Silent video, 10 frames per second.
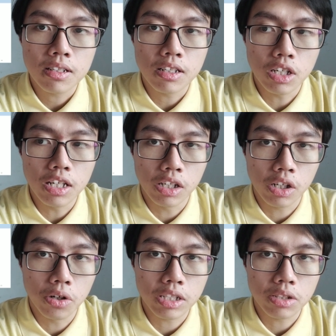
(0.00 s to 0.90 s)
according
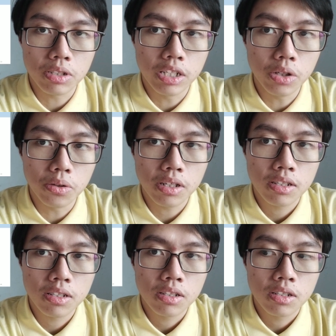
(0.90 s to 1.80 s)
to the node.
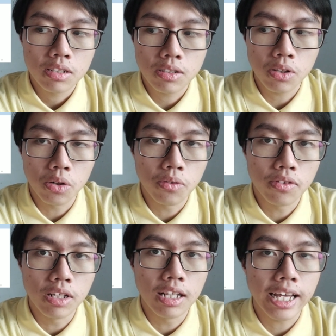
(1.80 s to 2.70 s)
So the
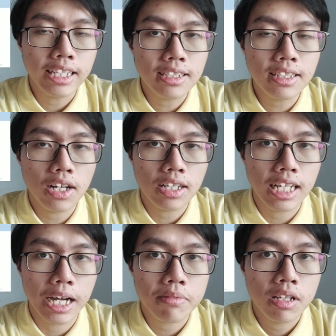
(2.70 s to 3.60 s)
latest start time
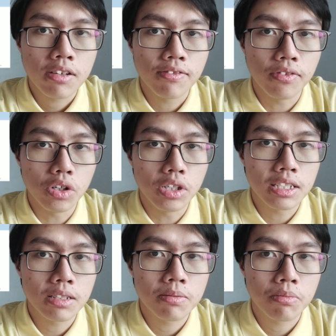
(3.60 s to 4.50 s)
for this
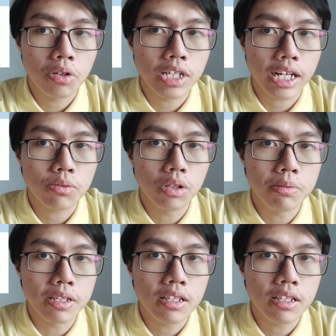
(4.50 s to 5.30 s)
project will be